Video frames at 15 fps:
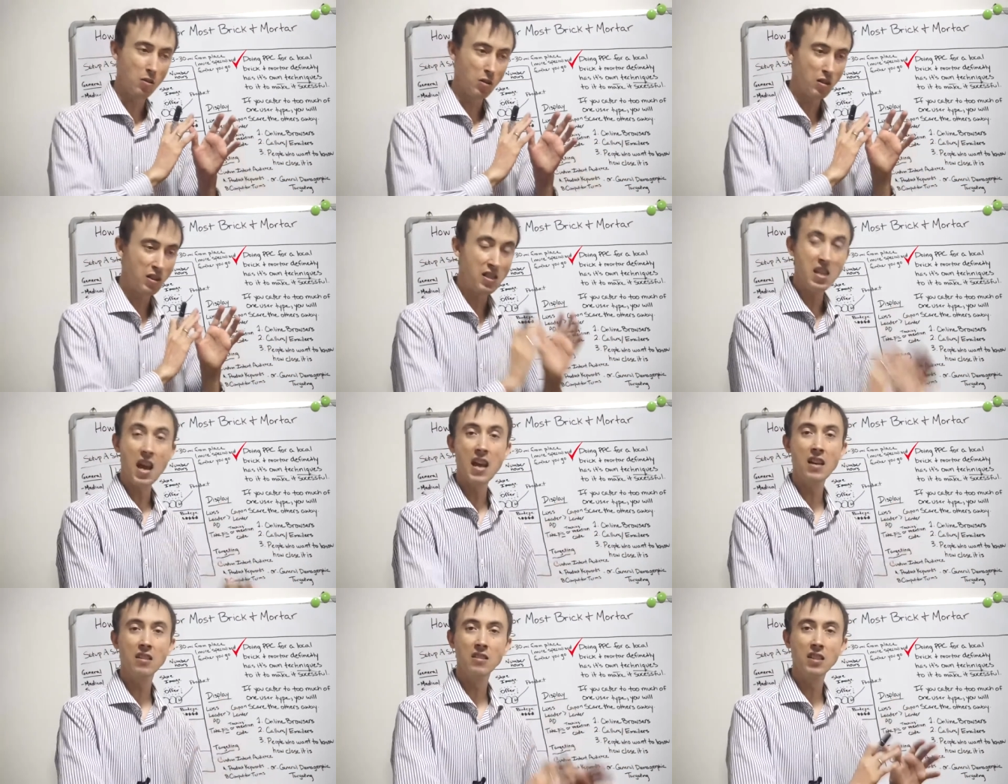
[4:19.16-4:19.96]

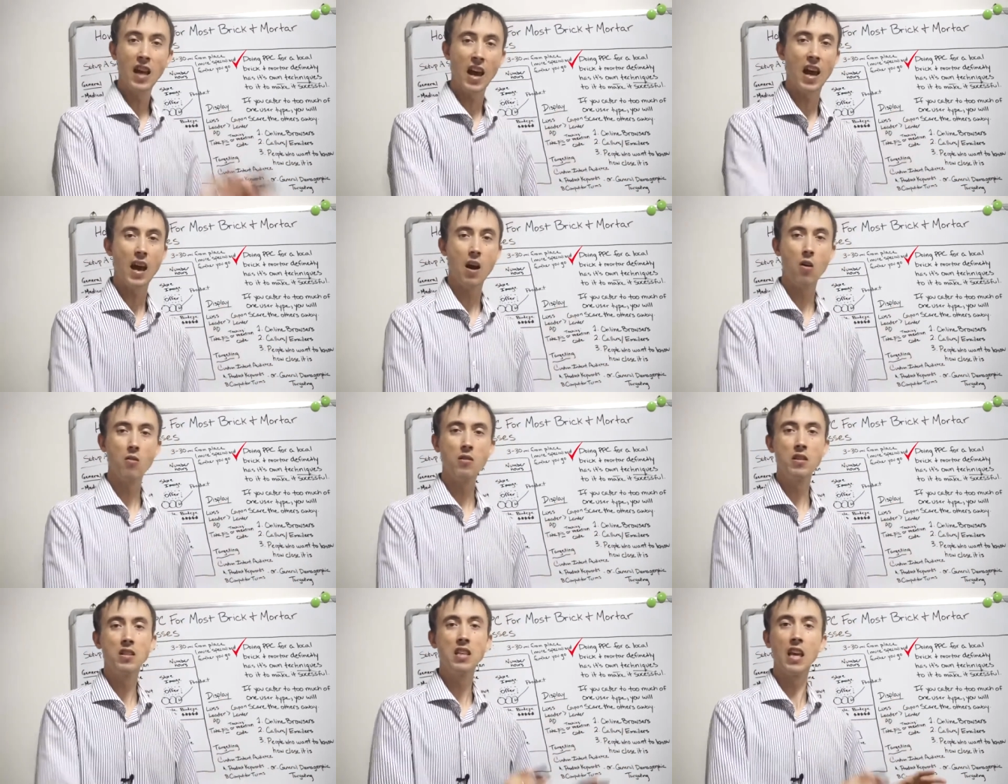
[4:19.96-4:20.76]
Nail
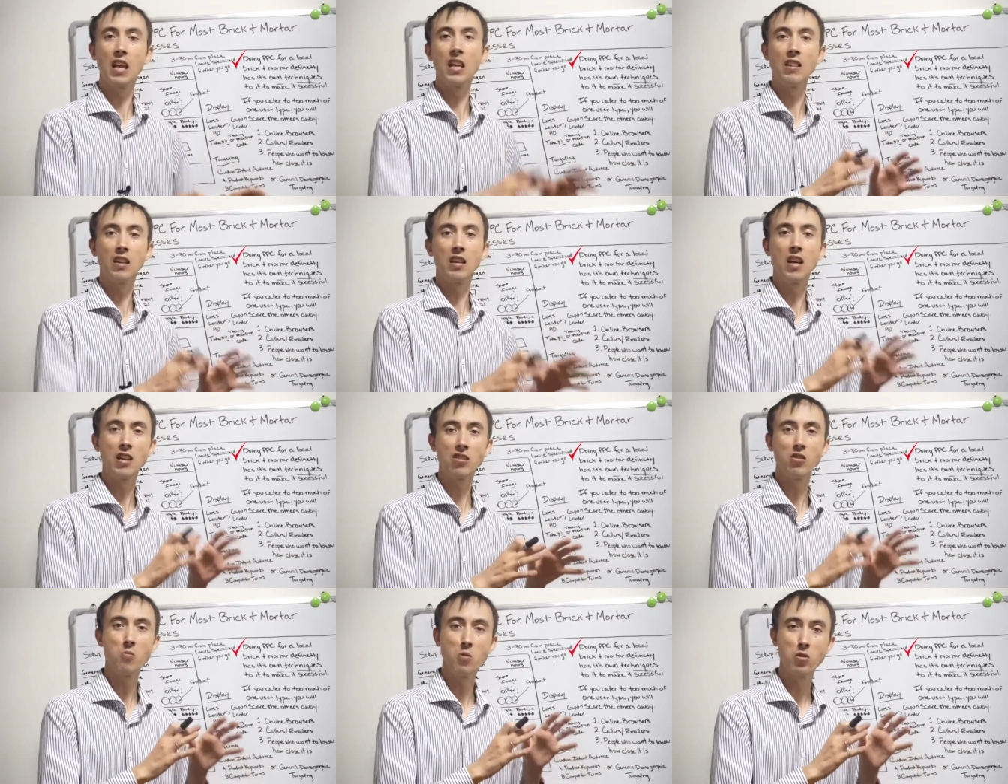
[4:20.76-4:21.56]
down getting the
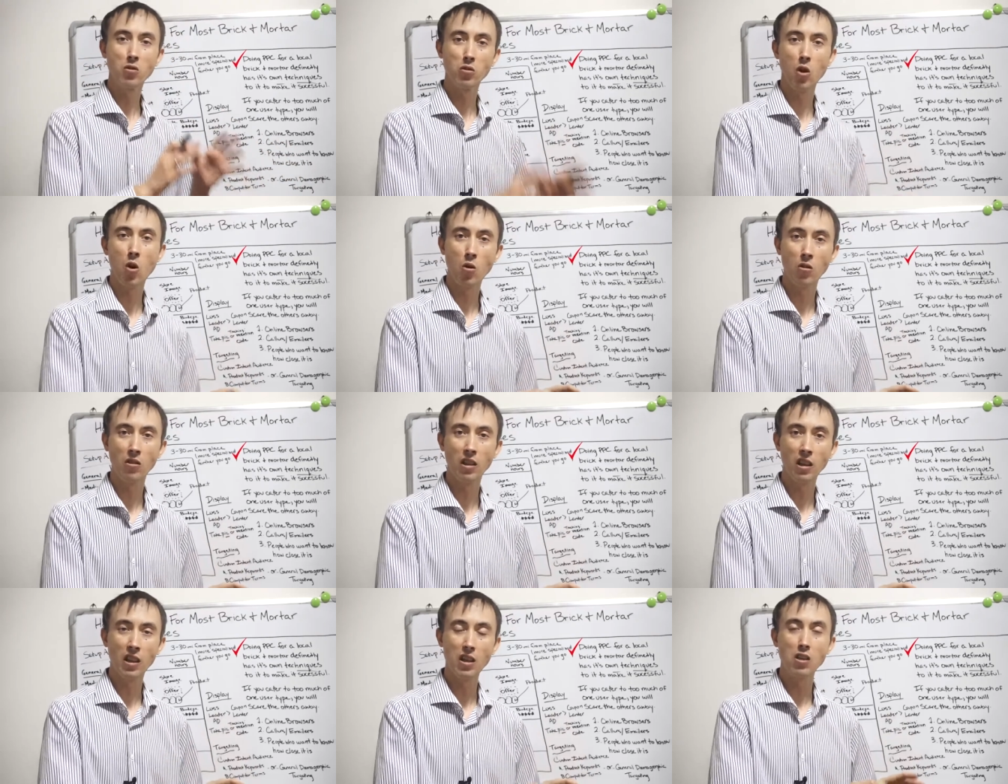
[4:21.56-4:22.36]
customers
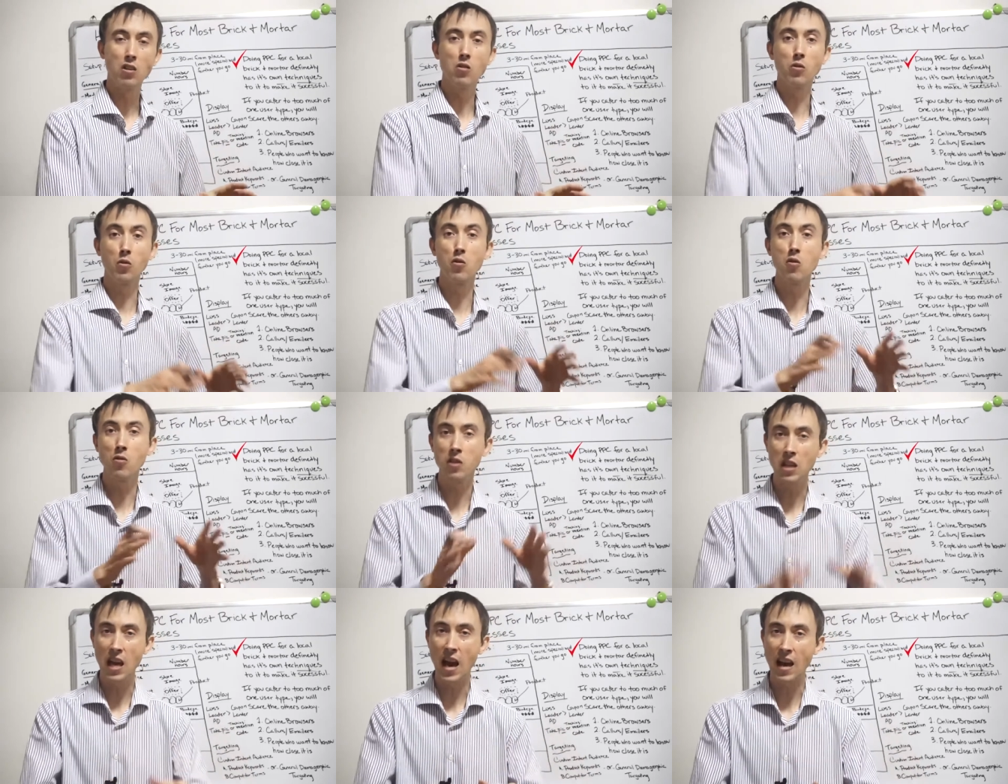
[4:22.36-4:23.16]
locally that, through
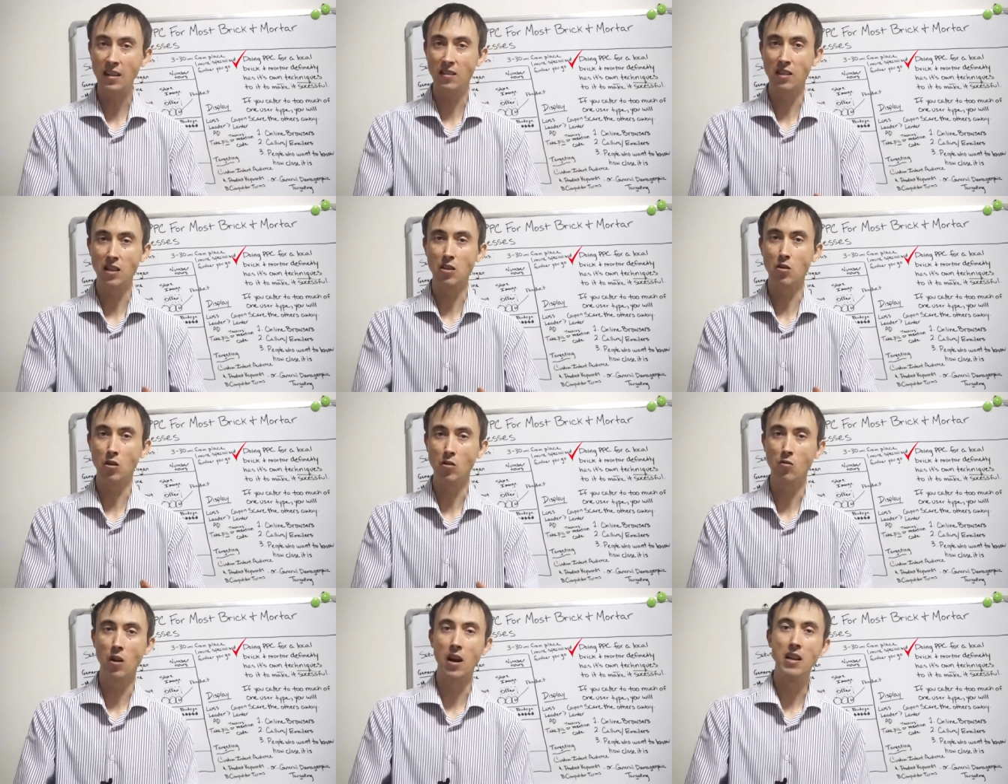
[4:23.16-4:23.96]
the ads that you
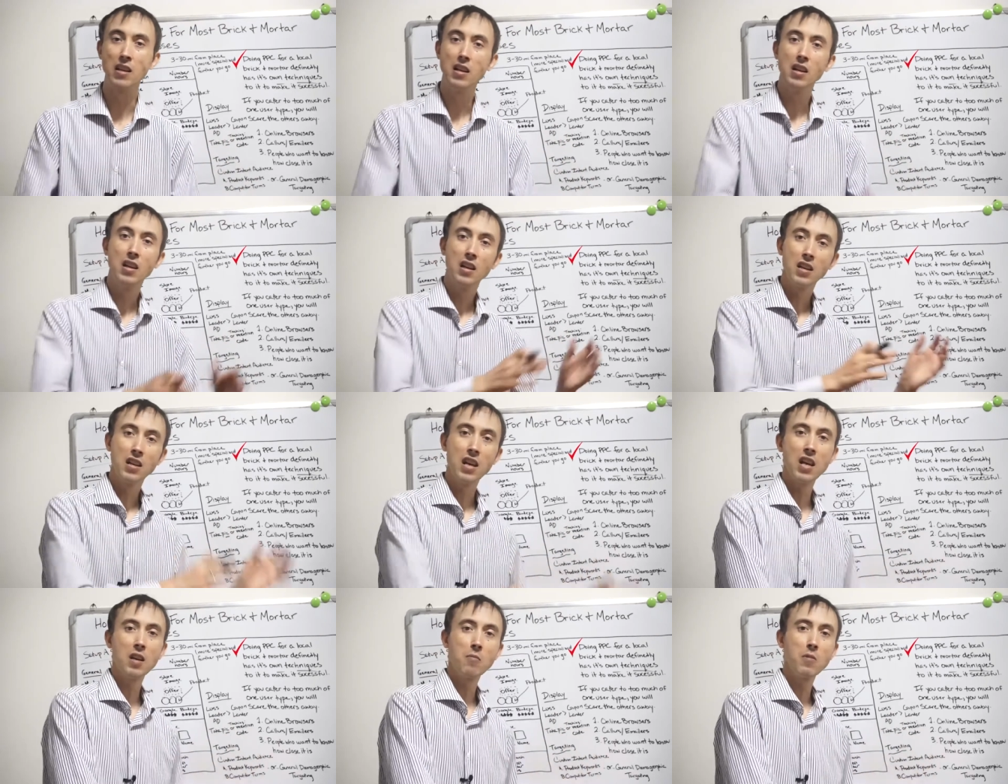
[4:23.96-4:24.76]
can run,
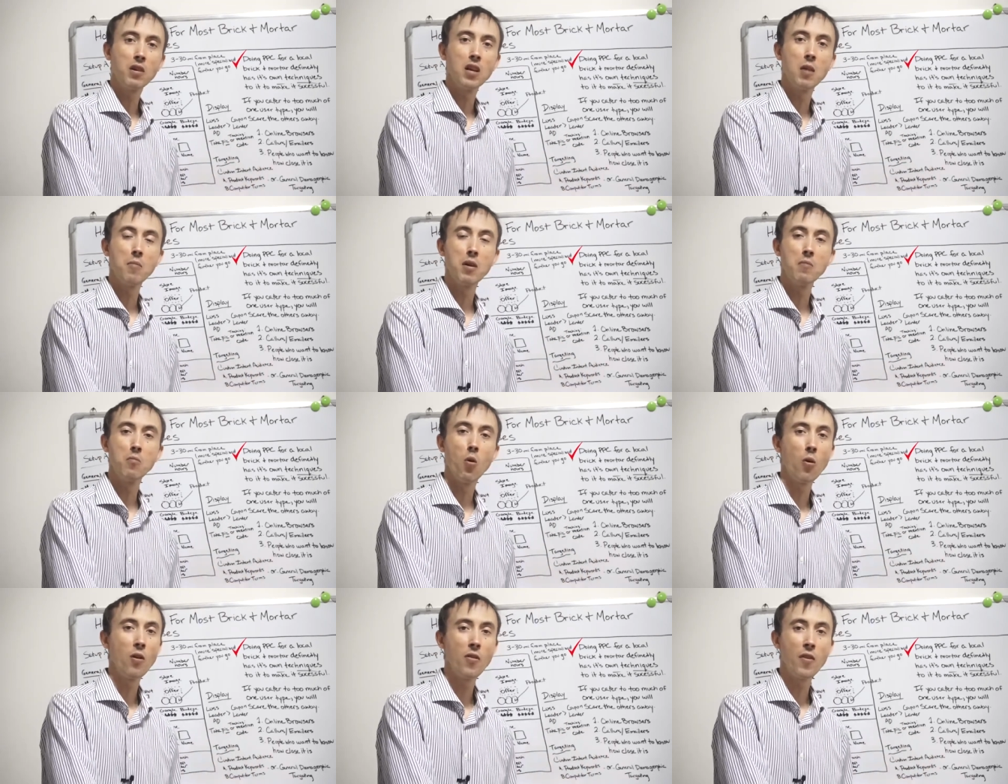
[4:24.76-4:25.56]
get them to come in
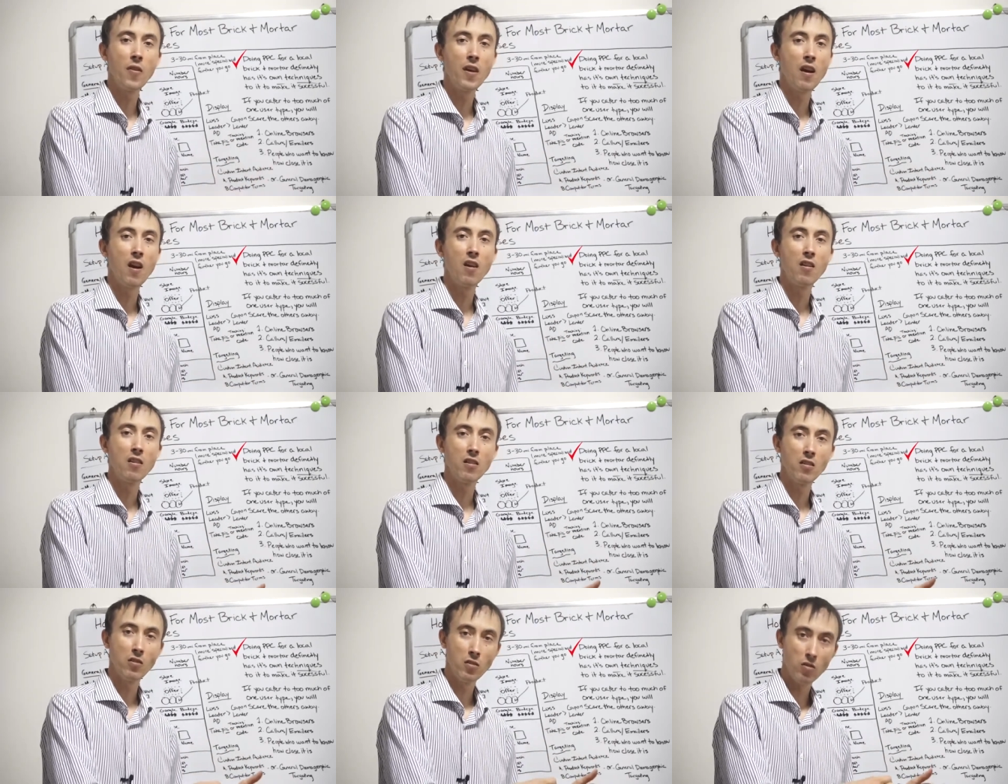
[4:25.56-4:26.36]
more than they
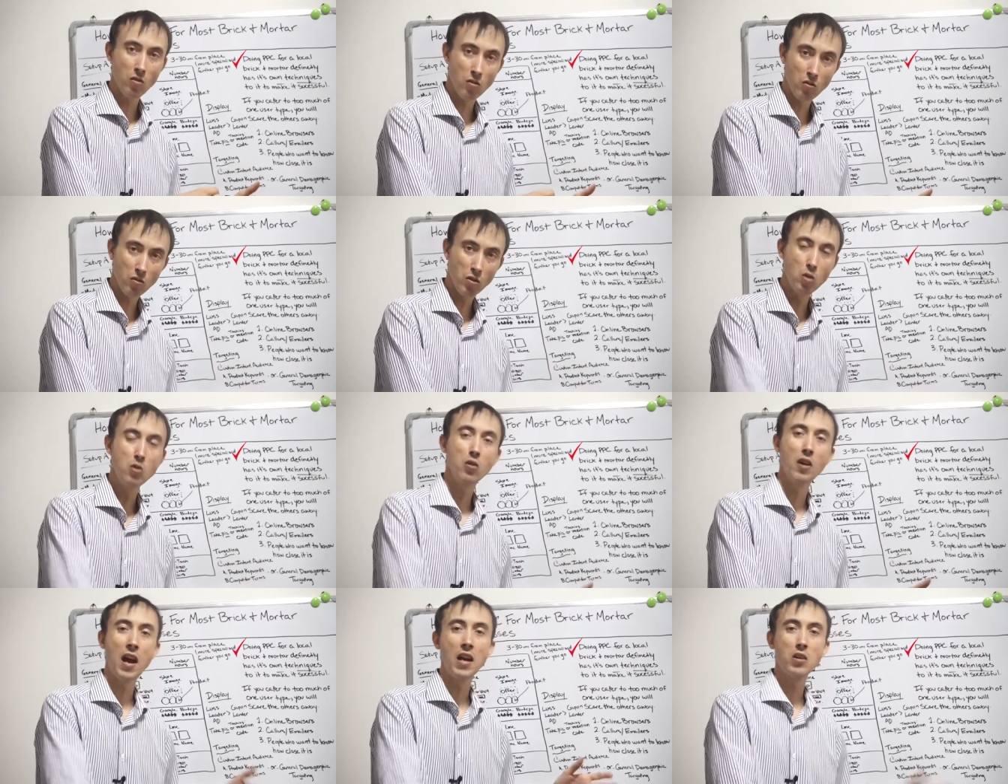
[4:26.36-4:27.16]
are to
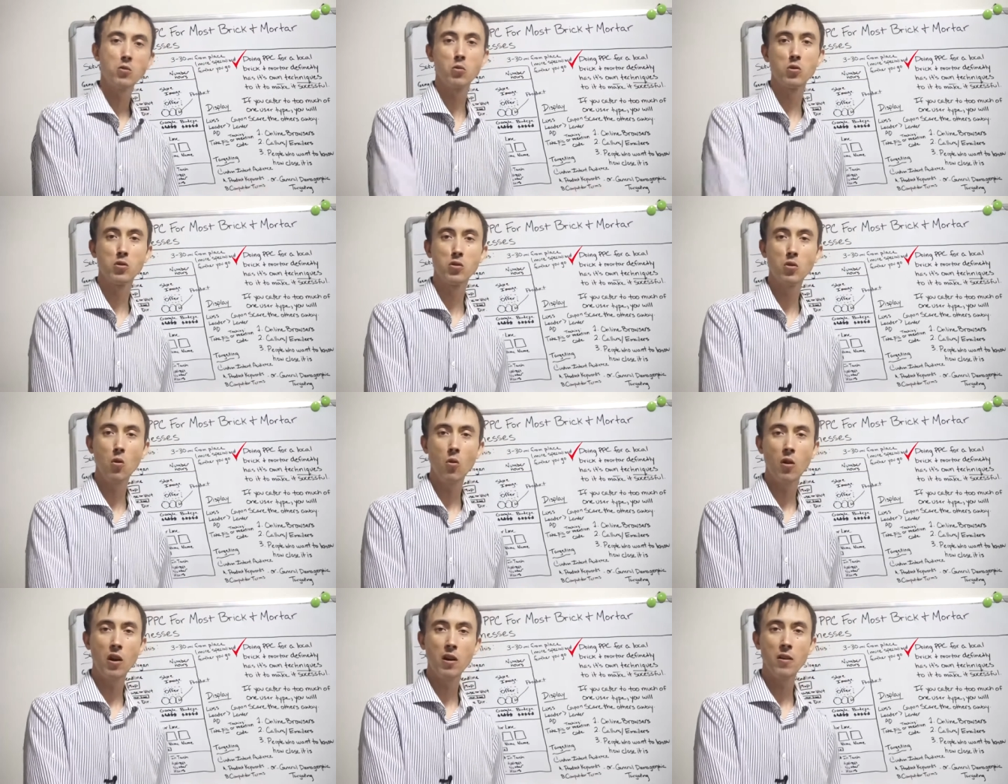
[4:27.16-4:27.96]
your actual
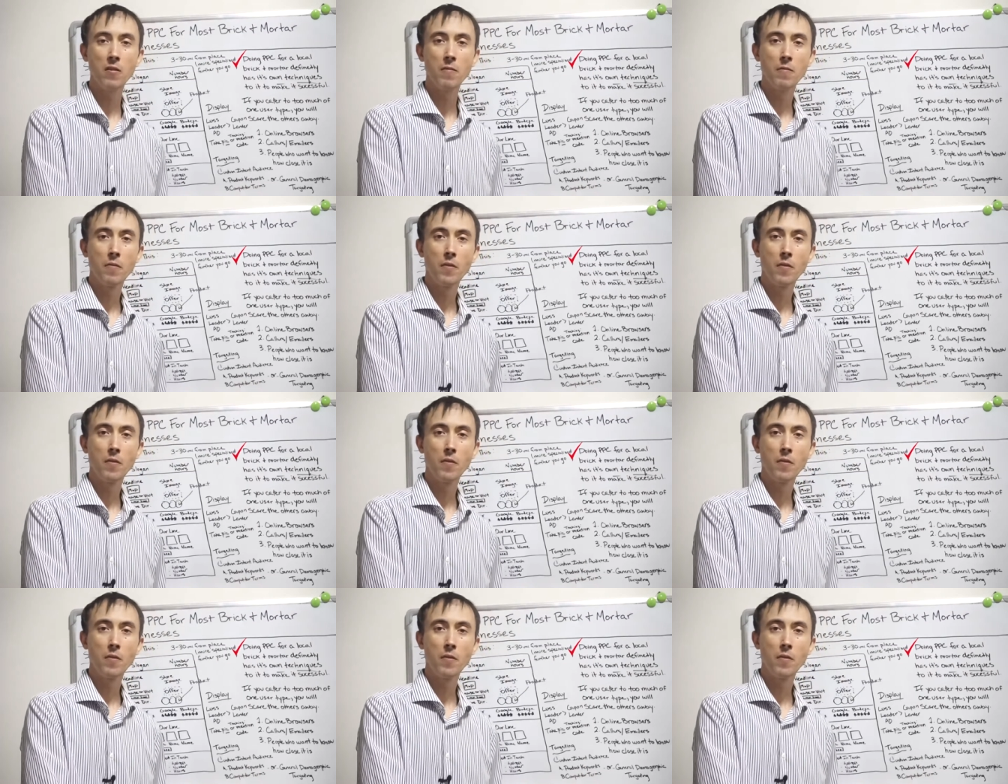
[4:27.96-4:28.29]
store.